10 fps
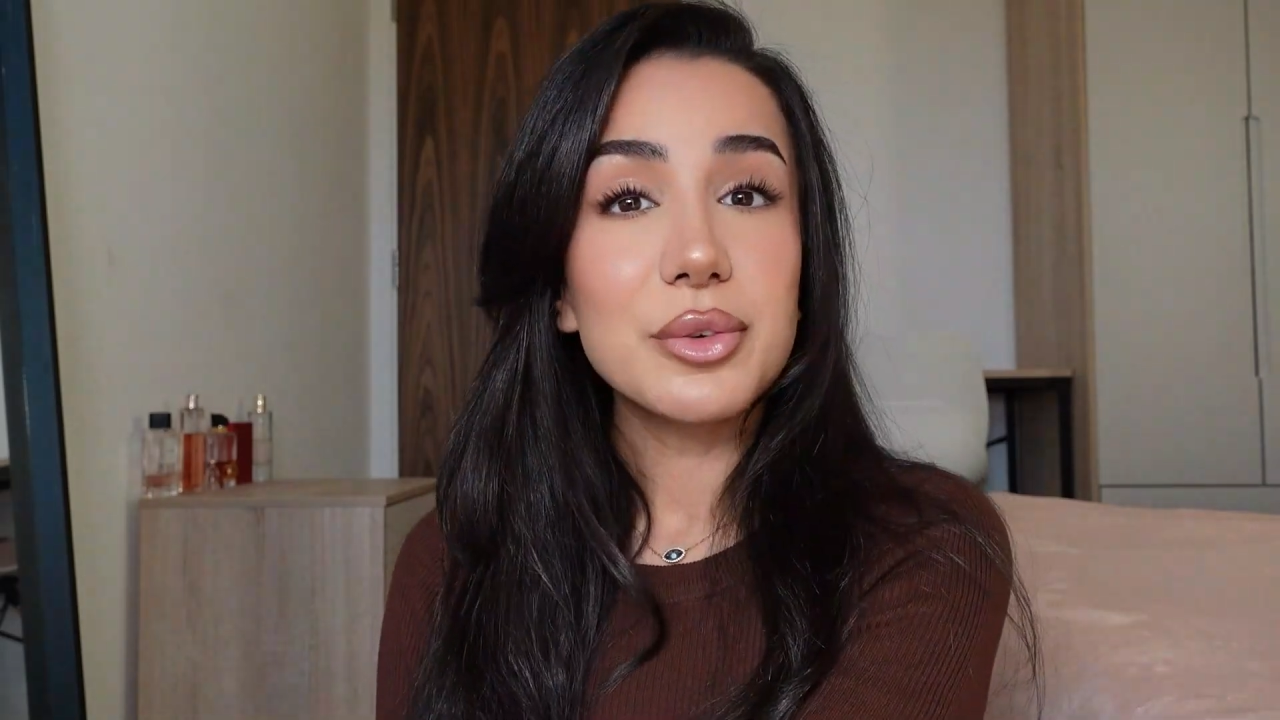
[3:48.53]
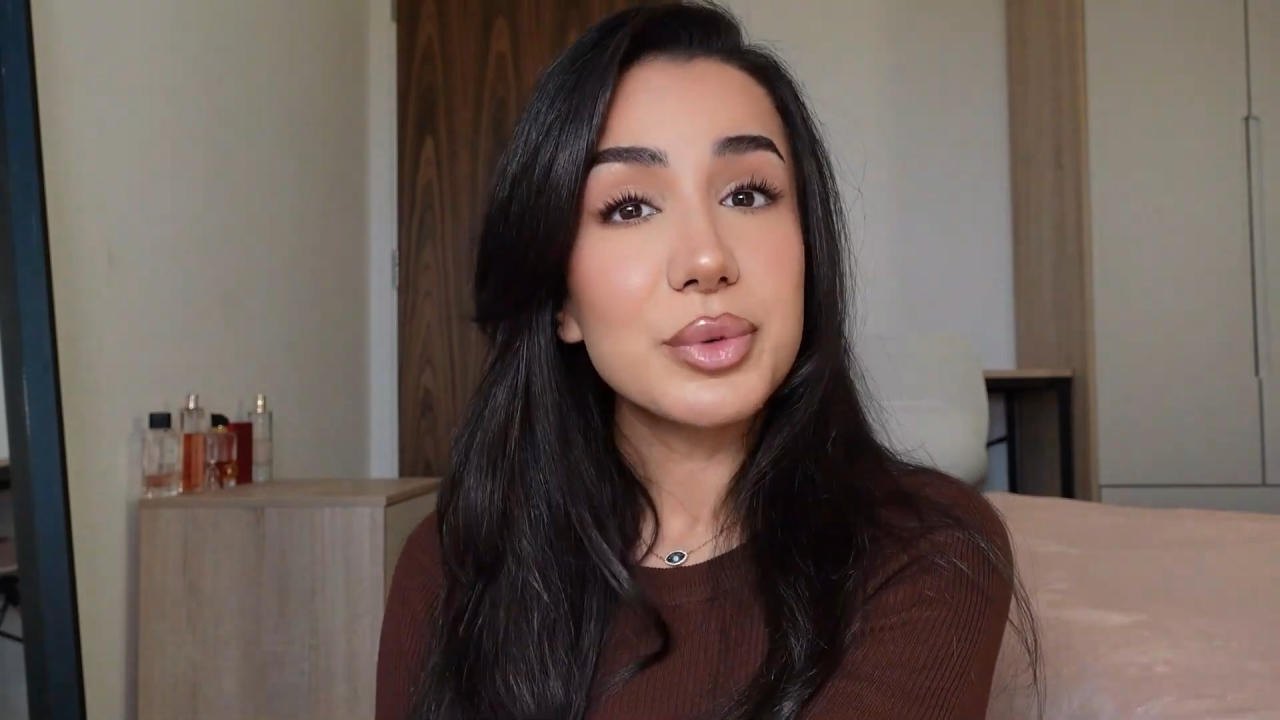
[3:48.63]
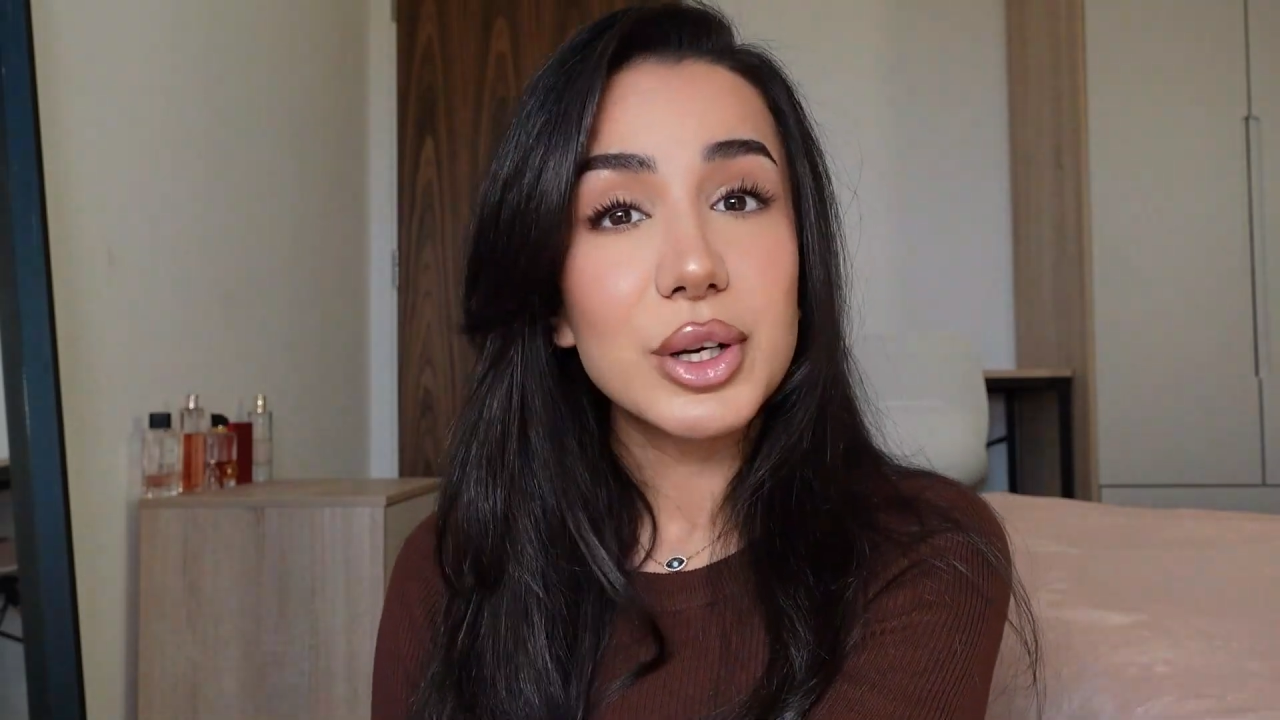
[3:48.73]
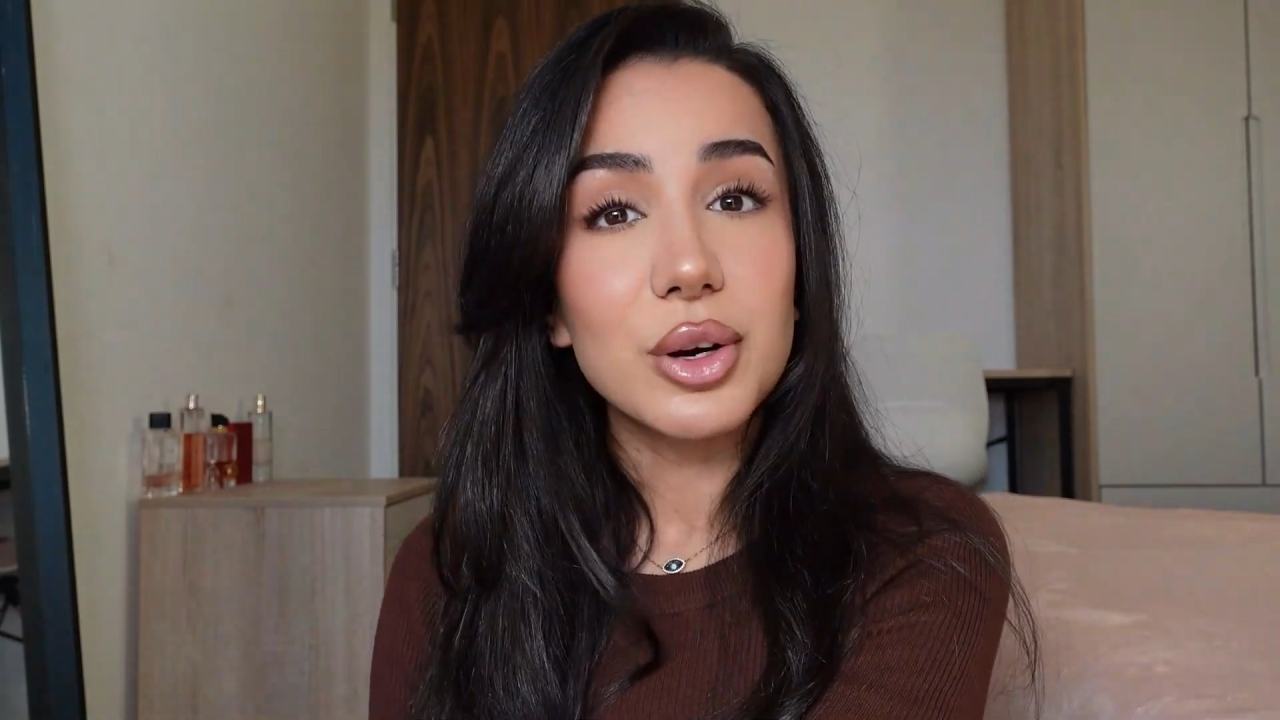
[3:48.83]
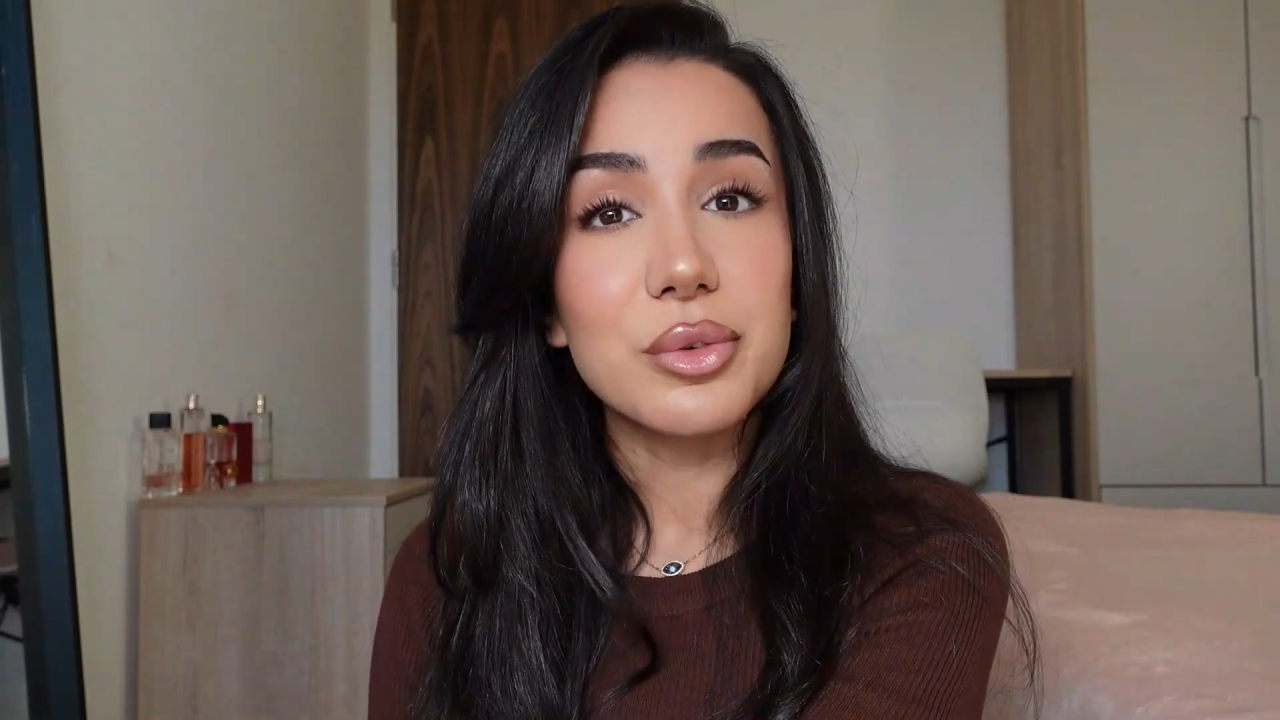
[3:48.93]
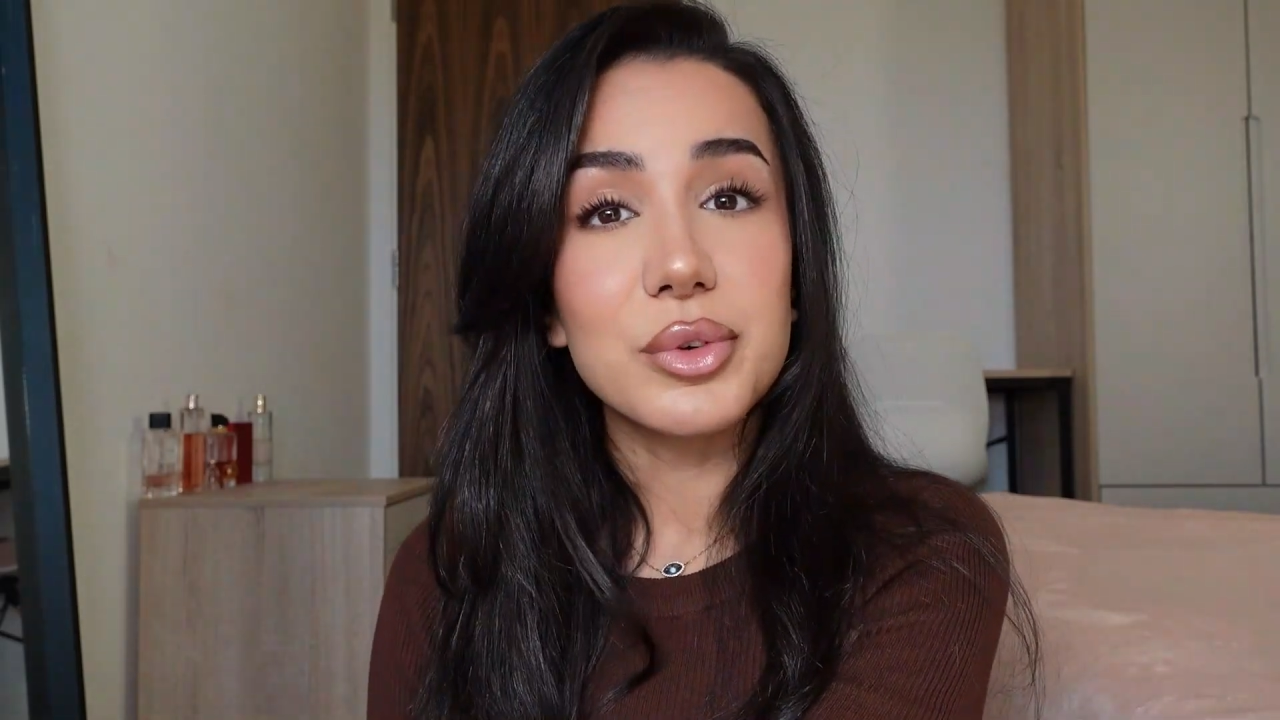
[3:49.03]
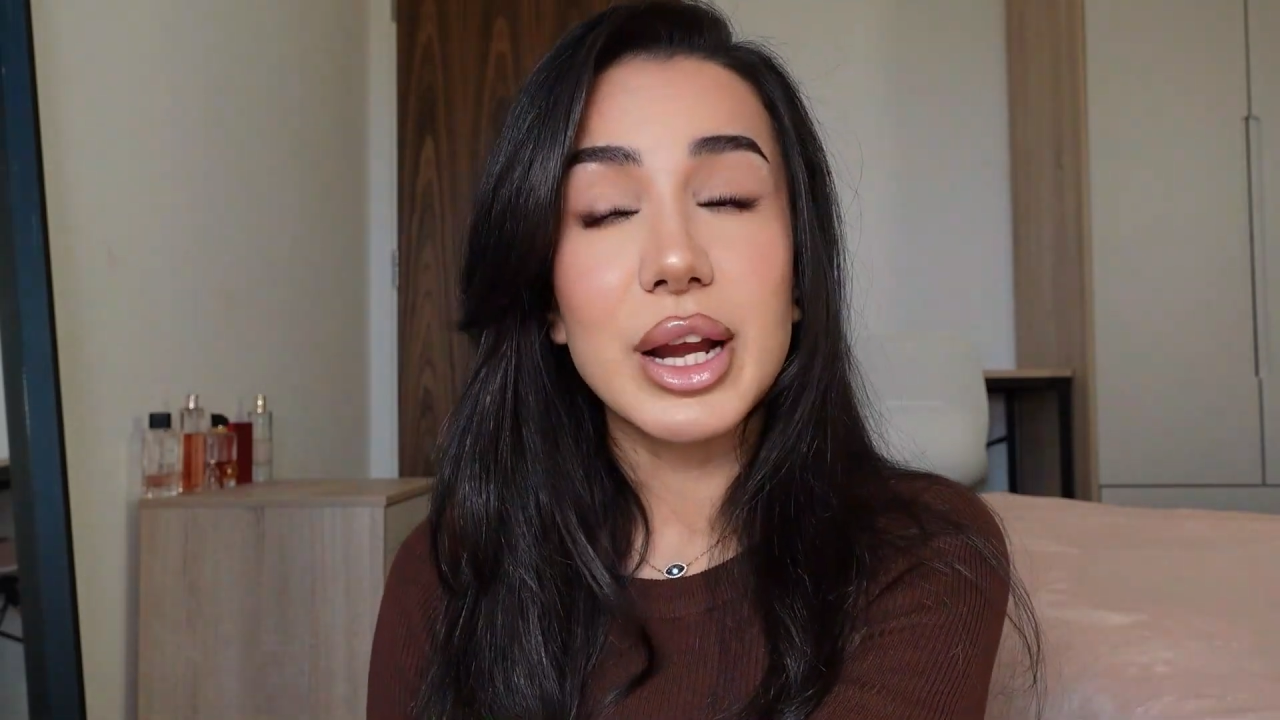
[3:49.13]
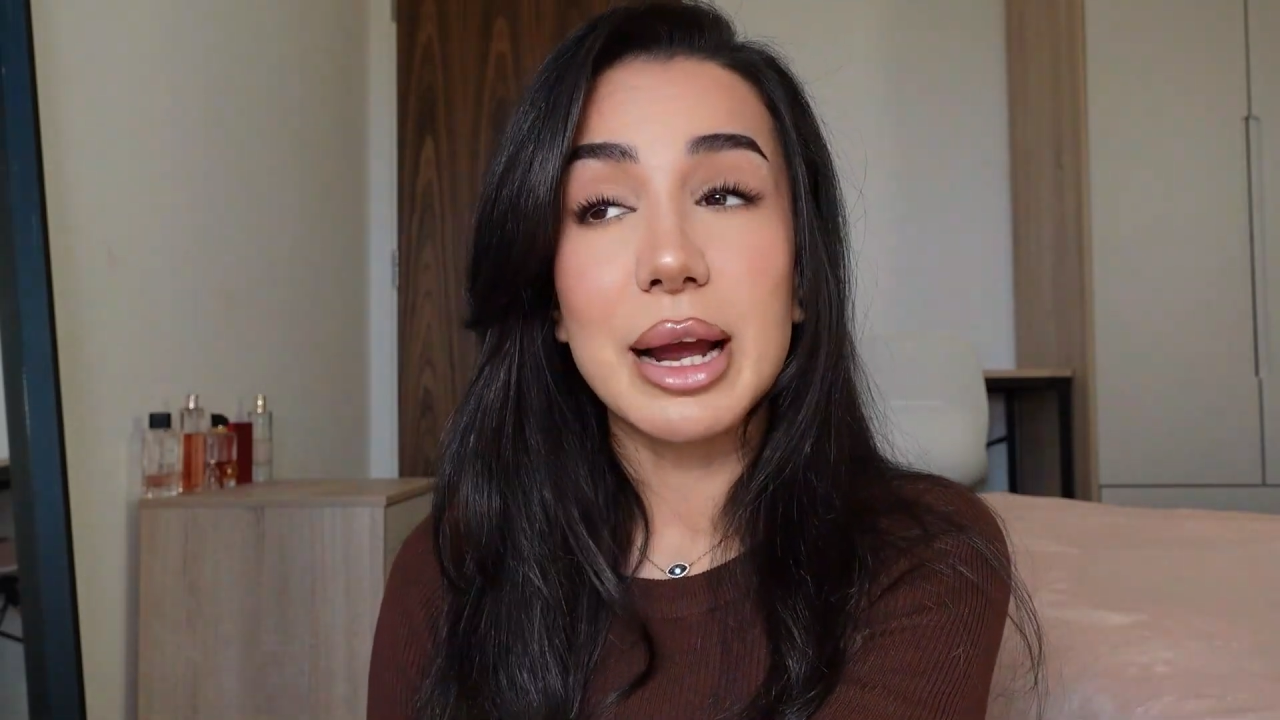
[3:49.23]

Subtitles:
of recovery,